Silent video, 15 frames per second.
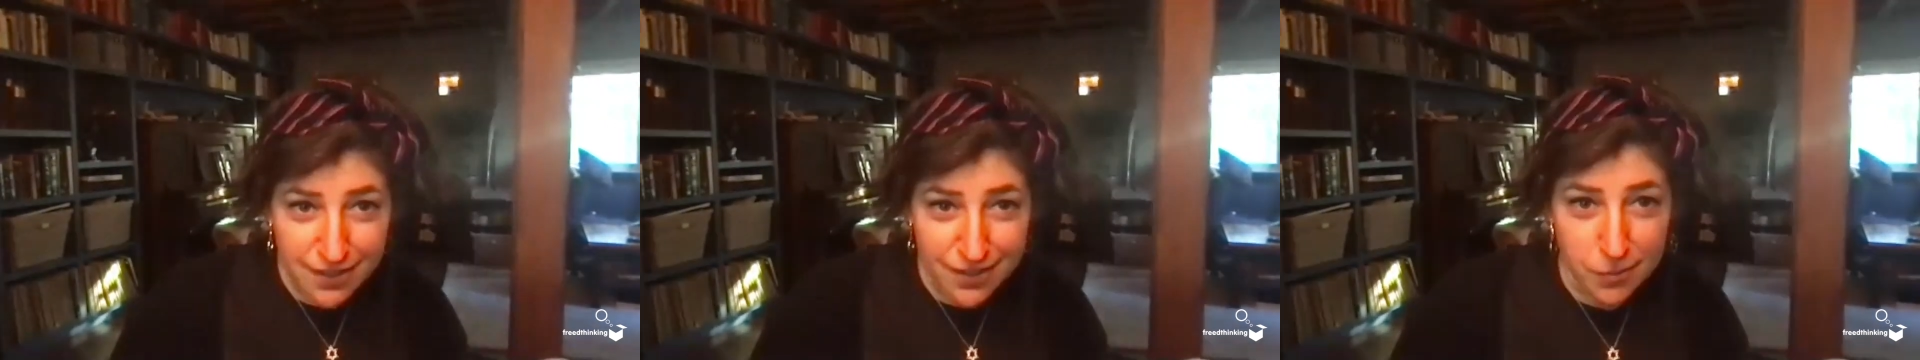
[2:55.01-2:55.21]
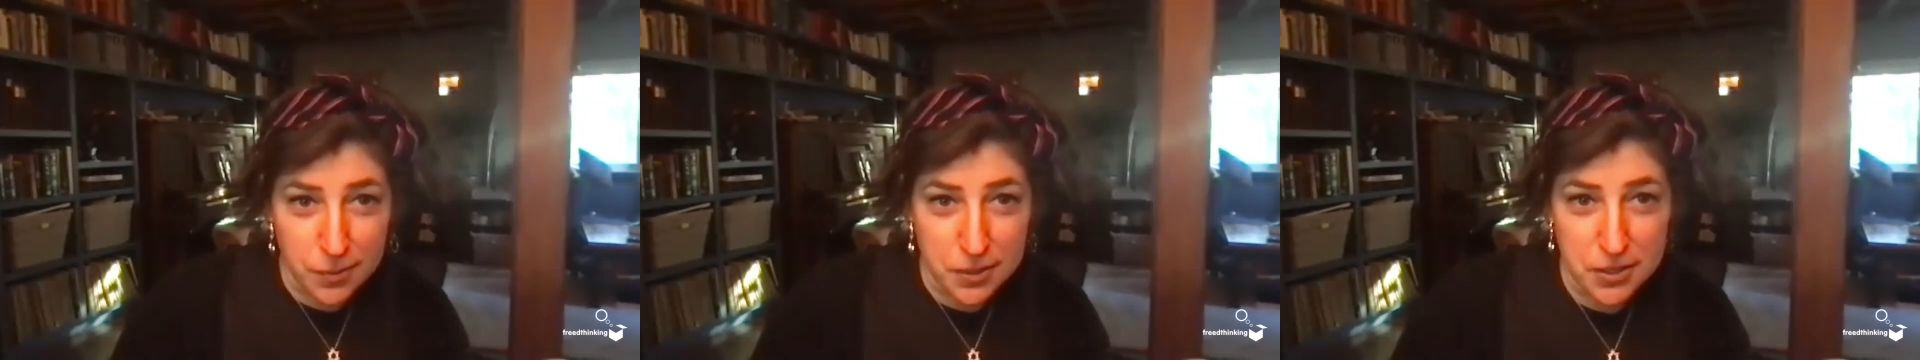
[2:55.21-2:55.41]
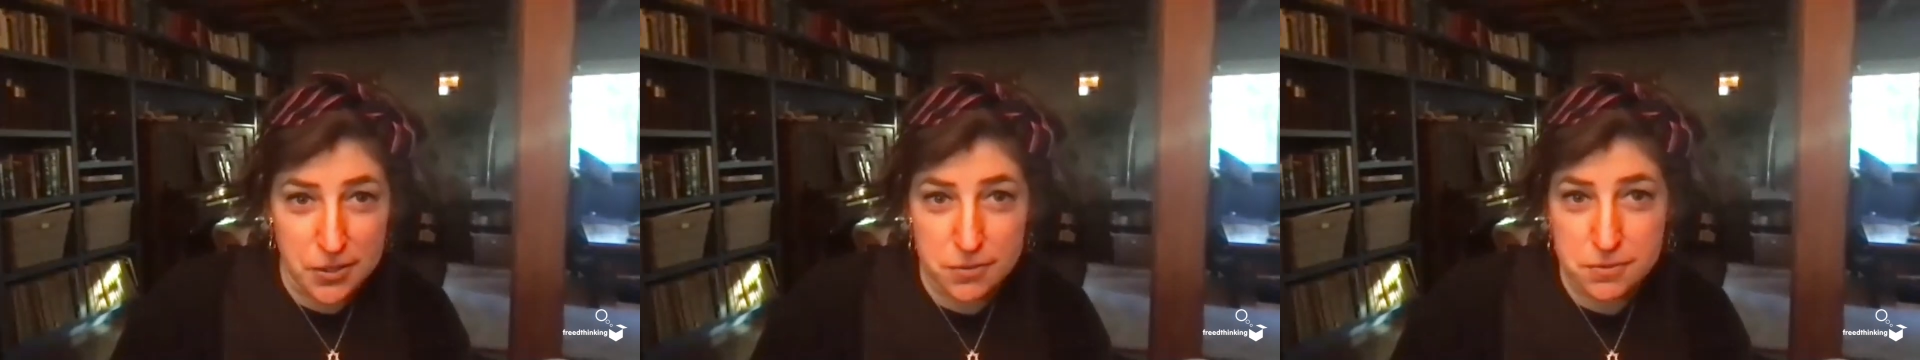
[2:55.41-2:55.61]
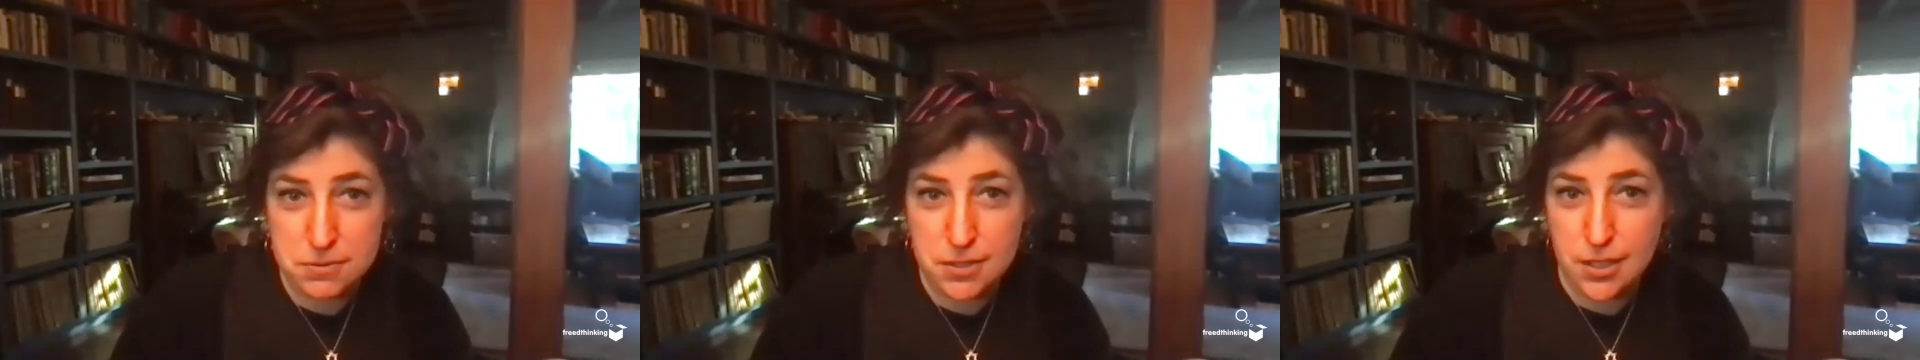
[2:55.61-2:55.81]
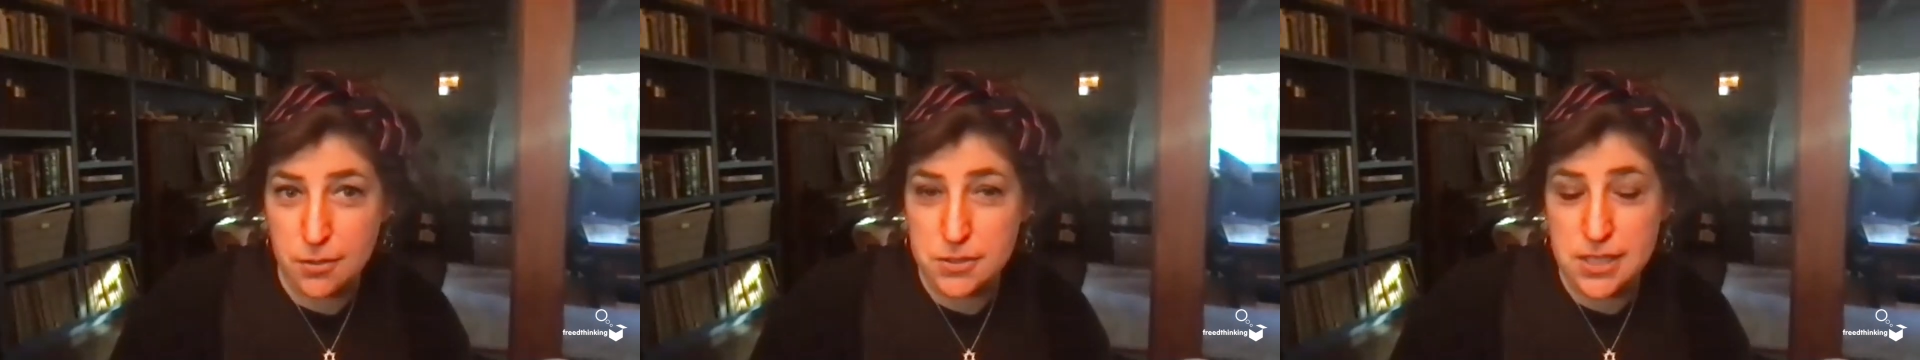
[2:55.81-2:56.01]
Right. We're,
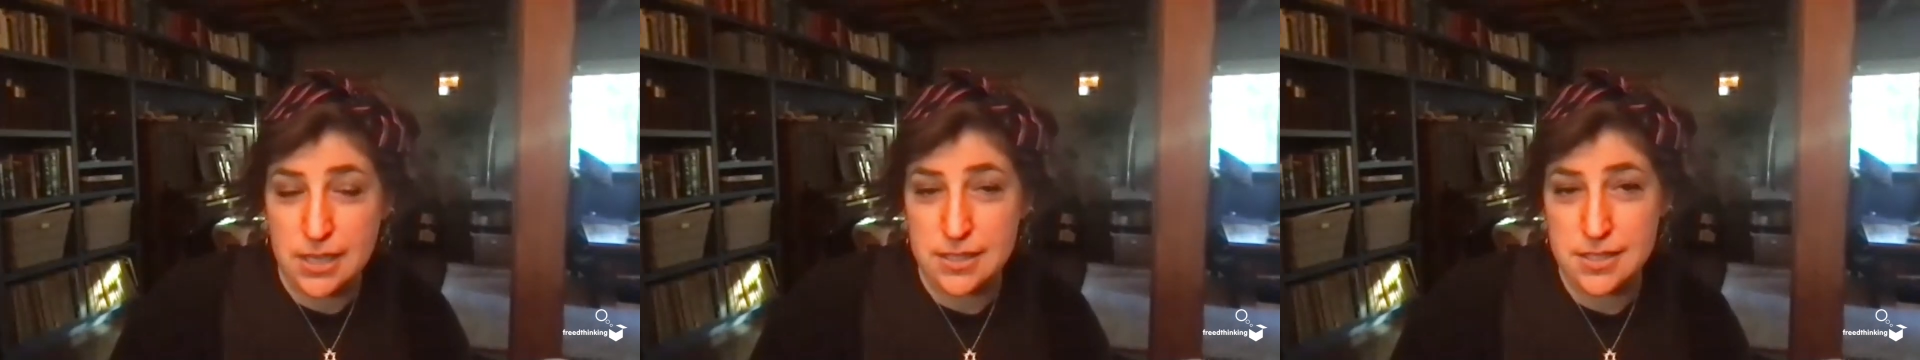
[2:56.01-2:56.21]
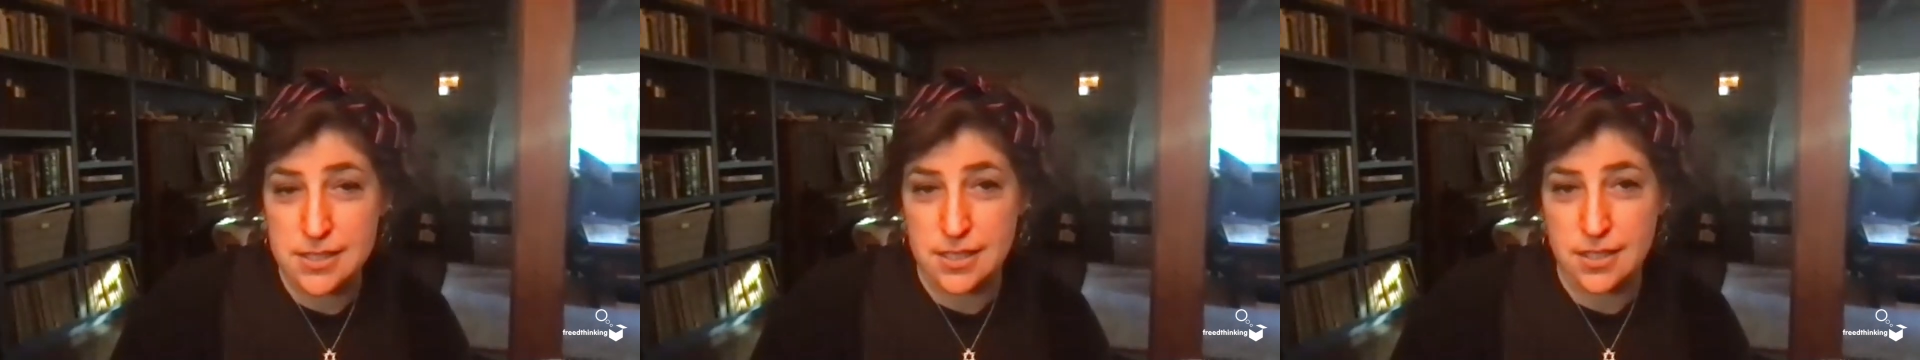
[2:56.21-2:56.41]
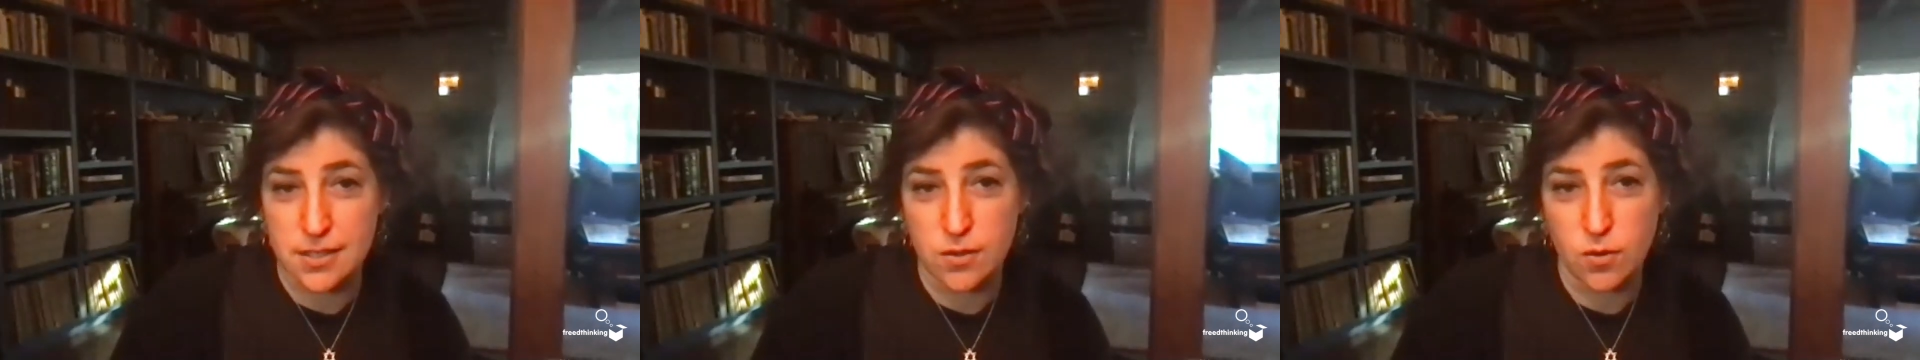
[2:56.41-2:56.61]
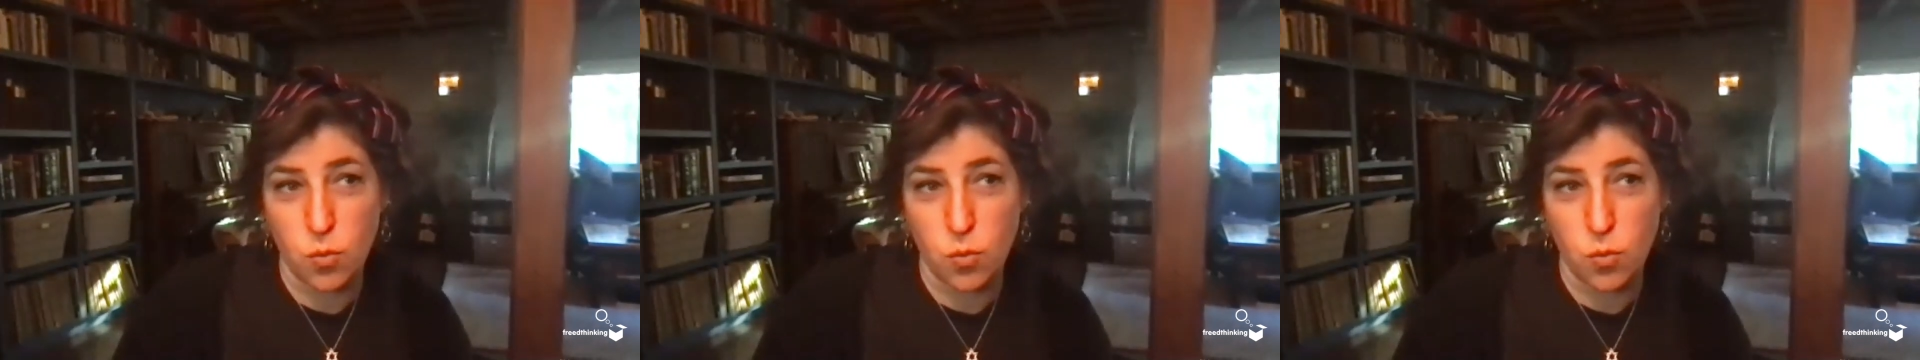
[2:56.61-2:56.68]
you know, tested